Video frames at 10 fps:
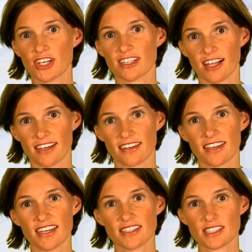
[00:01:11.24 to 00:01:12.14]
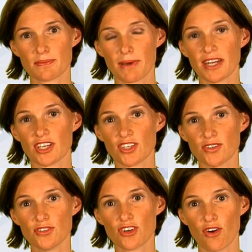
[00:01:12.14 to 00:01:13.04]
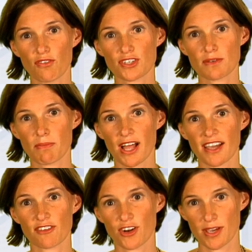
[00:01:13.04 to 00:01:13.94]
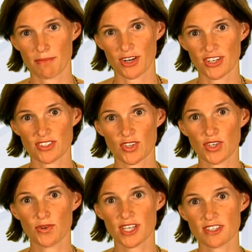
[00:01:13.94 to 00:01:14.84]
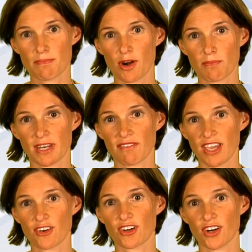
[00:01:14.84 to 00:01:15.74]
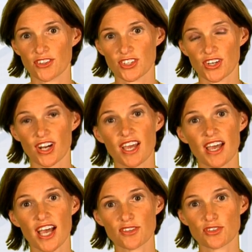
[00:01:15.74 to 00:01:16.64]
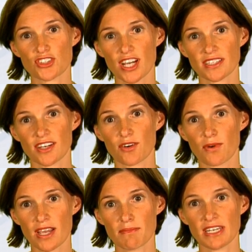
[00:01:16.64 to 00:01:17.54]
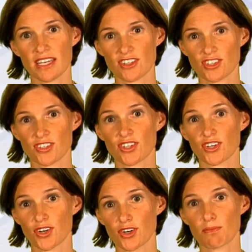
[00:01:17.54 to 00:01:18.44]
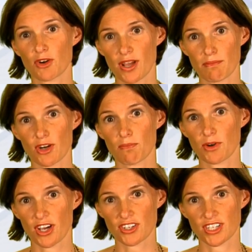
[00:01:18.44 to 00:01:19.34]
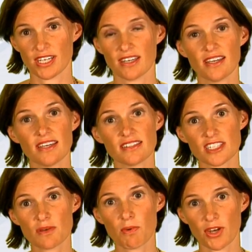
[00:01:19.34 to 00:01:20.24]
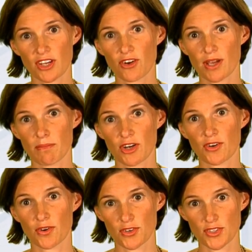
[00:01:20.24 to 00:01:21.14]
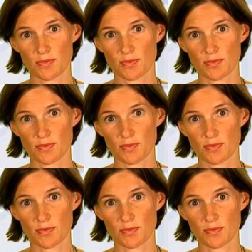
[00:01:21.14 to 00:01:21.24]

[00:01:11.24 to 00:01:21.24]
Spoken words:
glut. Despite a huge oversupply of cranberries, the U.S. Department of Agriculture has rejected a recommendation to curb cranberry production, disappointing cranberry growers in